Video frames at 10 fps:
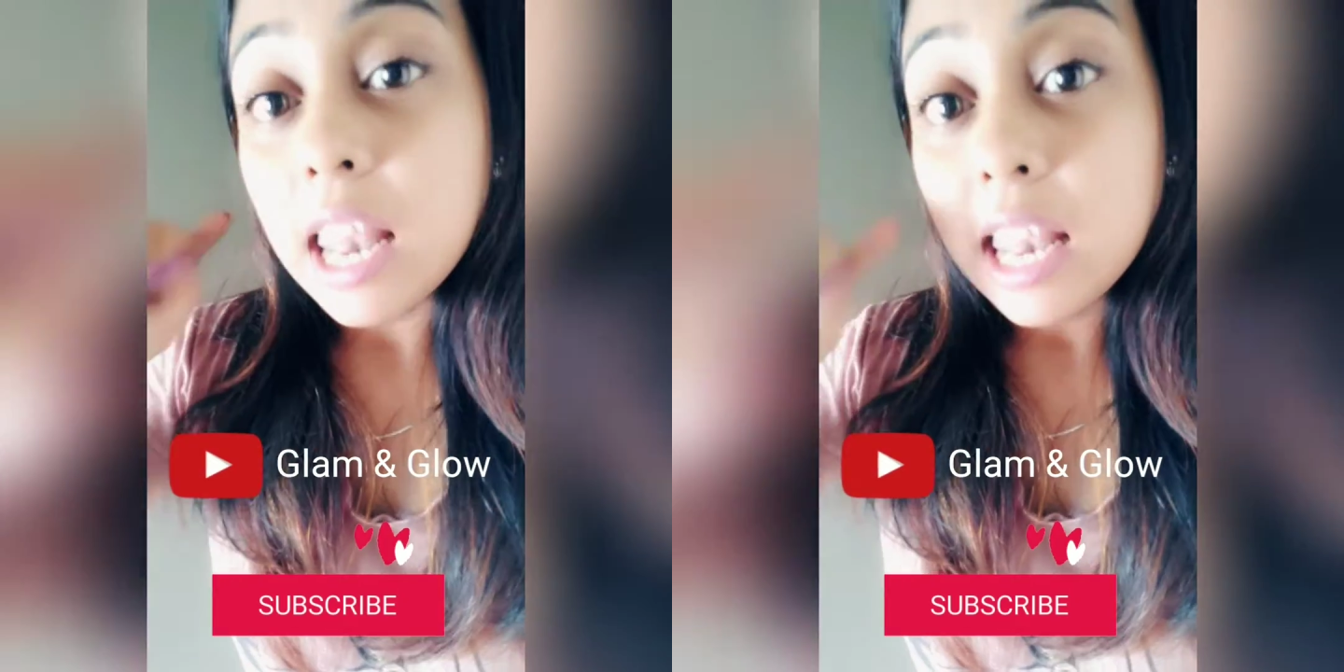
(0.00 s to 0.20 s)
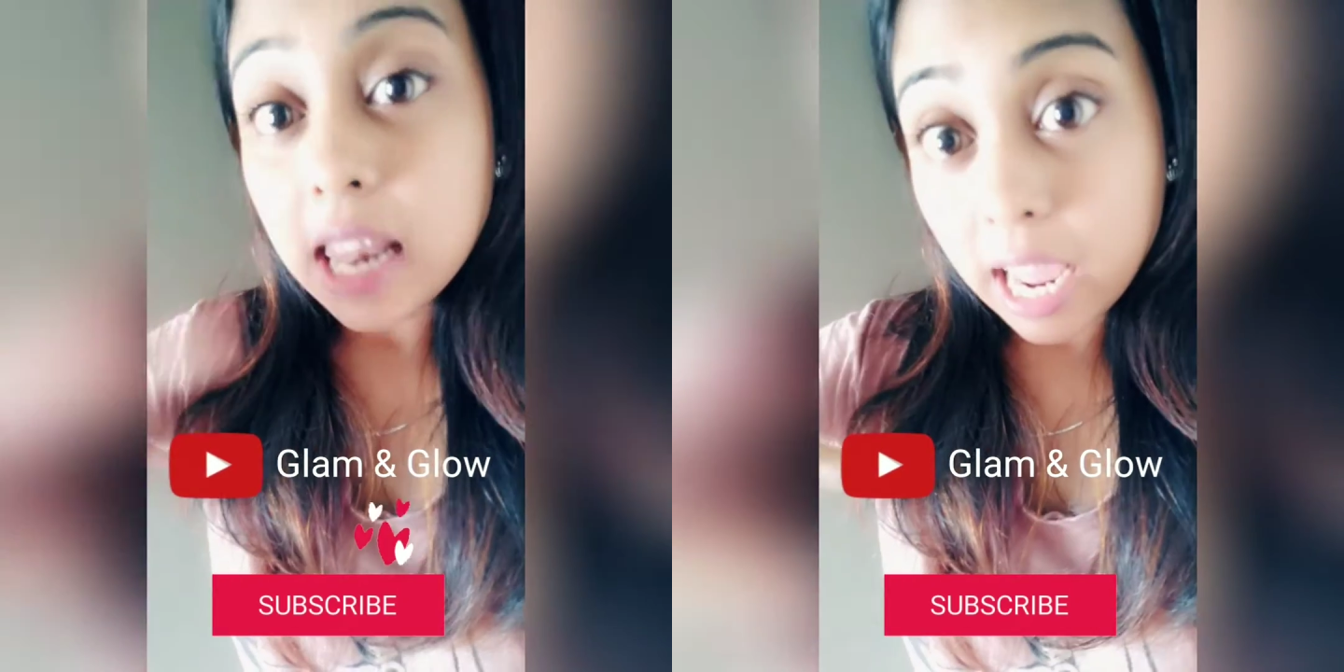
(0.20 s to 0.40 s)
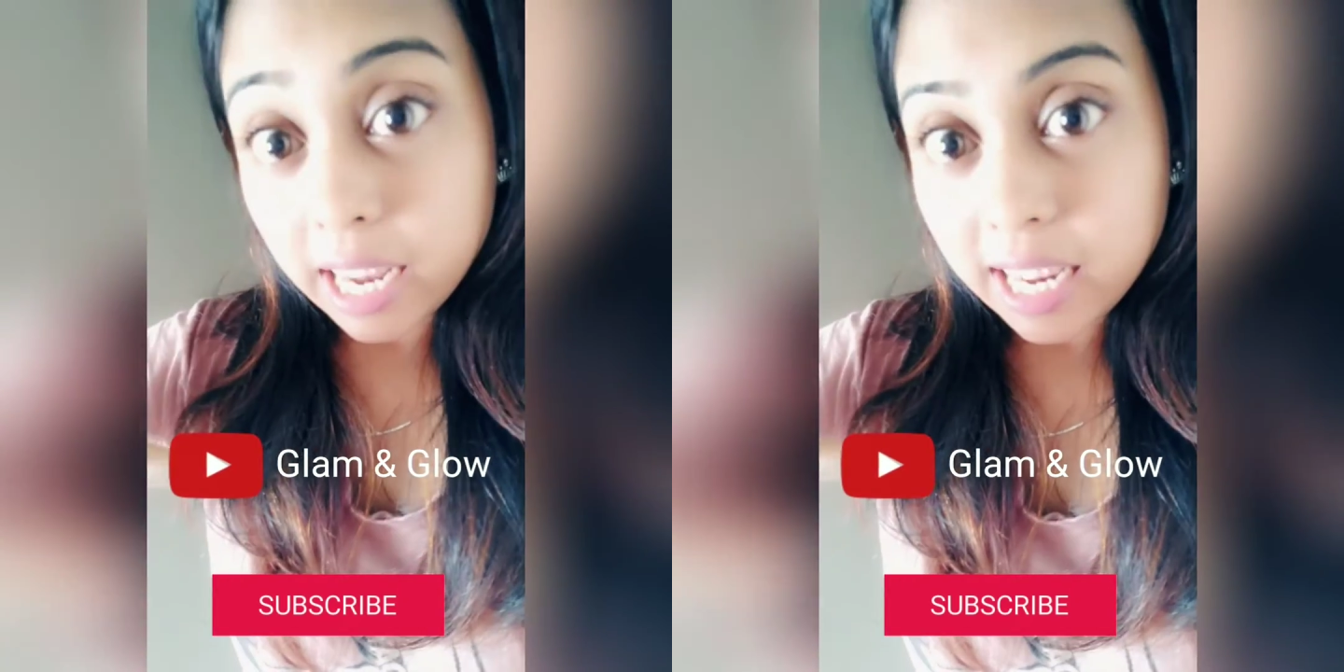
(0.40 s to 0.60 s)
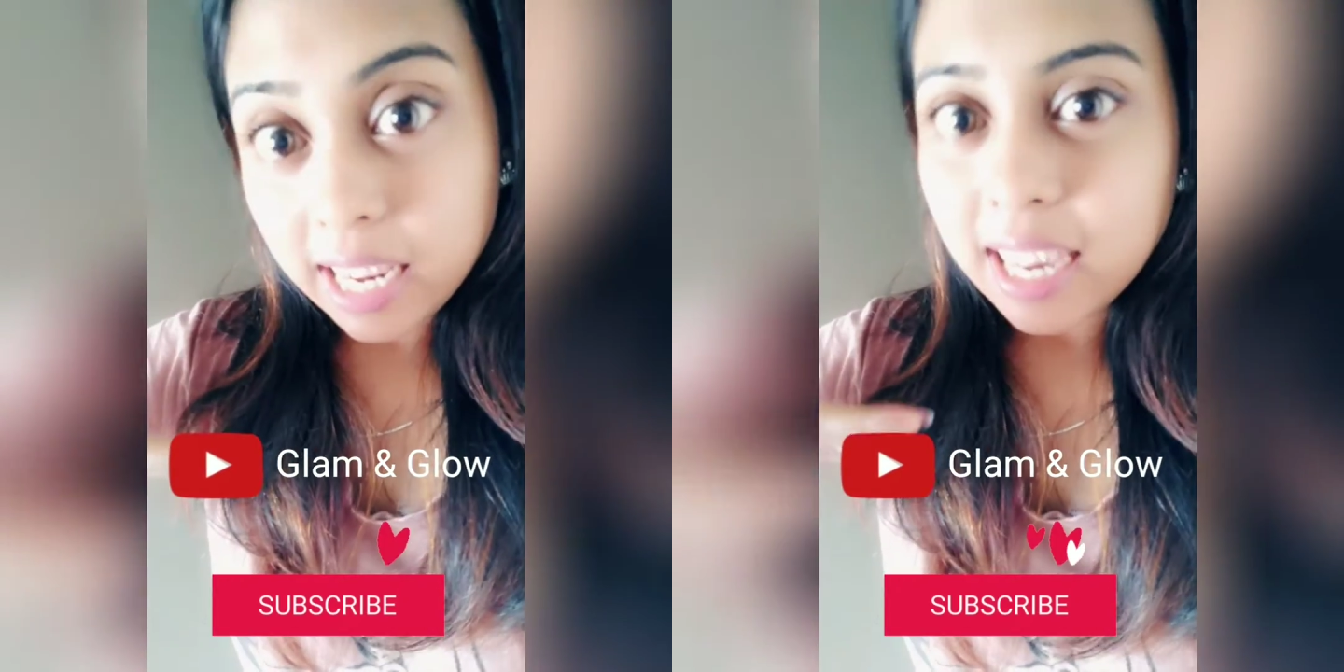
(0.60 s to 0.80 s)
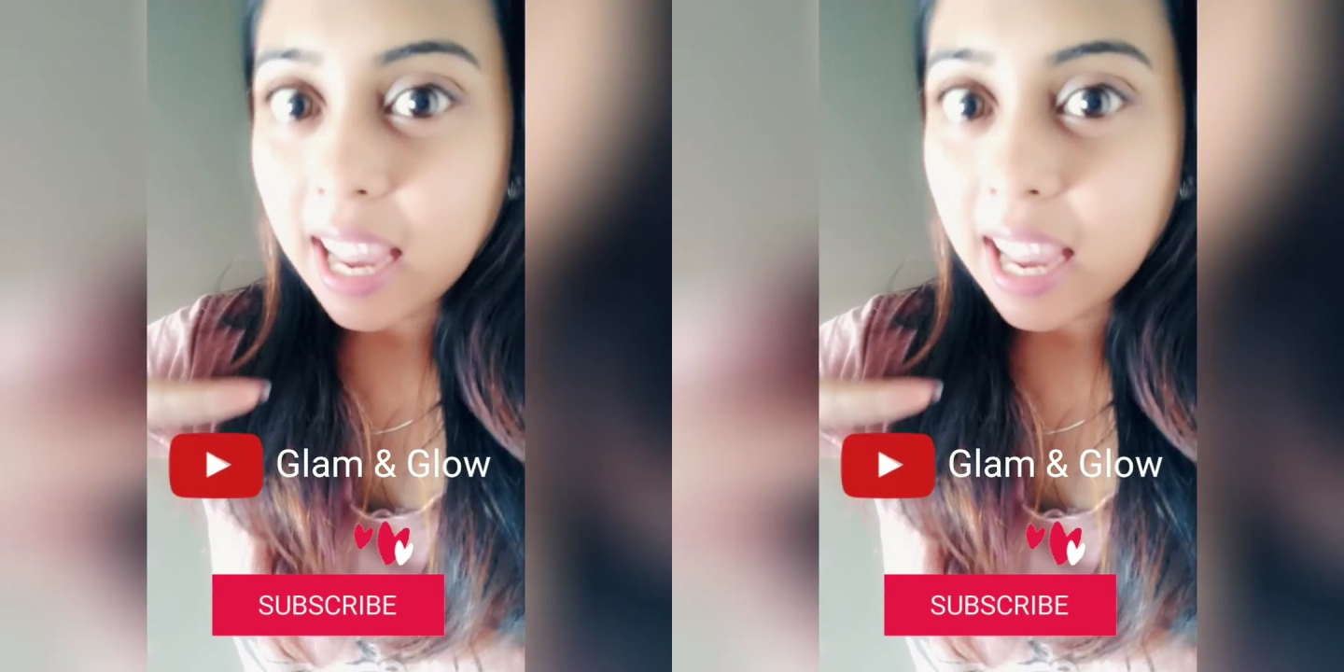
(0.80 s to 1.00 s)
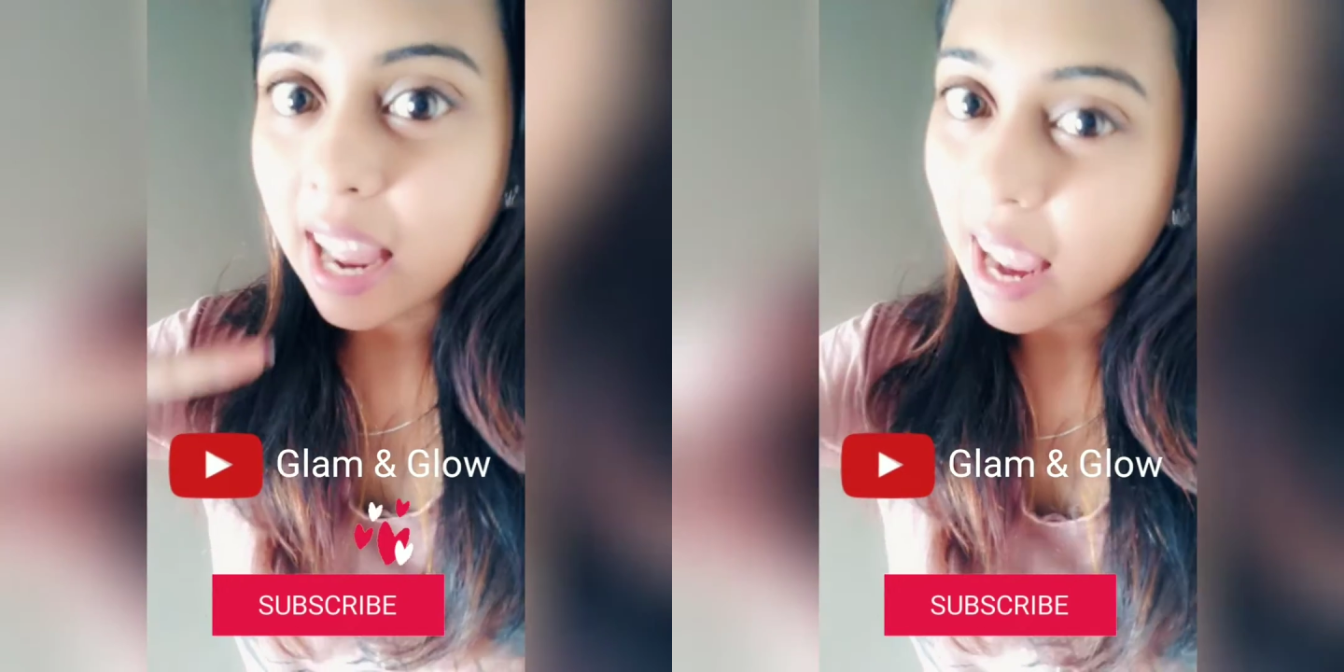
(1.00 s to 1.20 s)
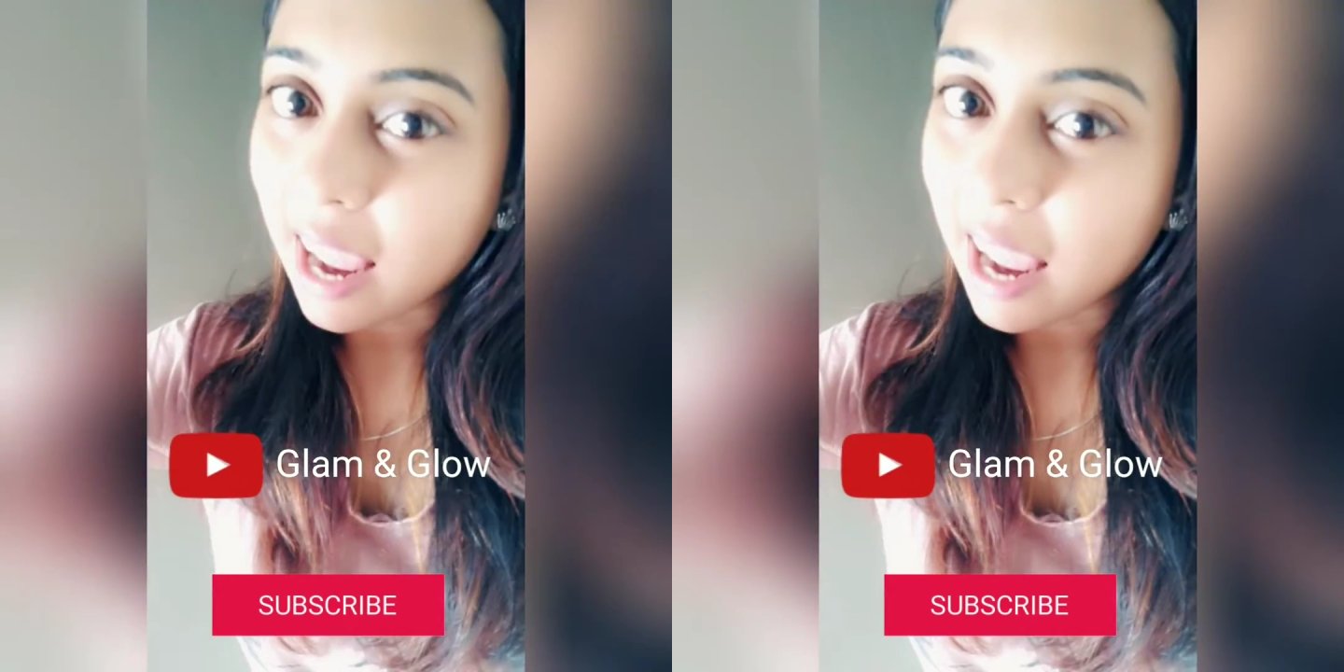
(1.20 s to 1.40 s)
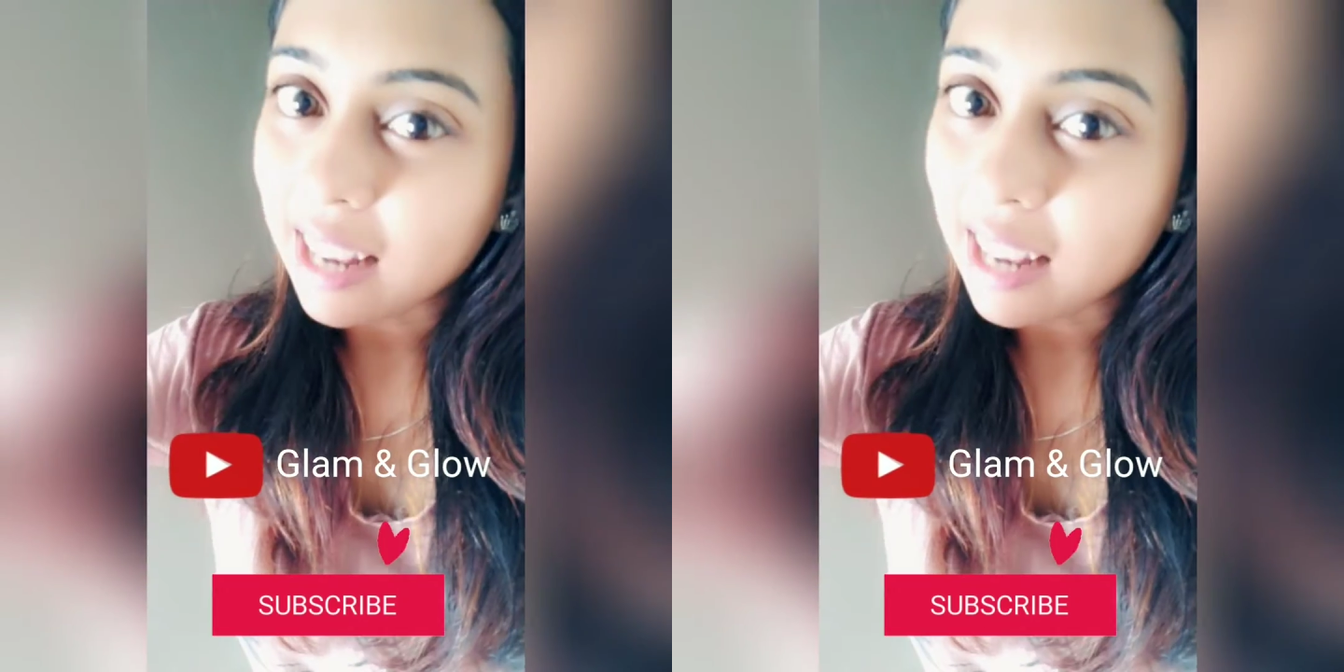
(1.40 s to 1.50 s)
like and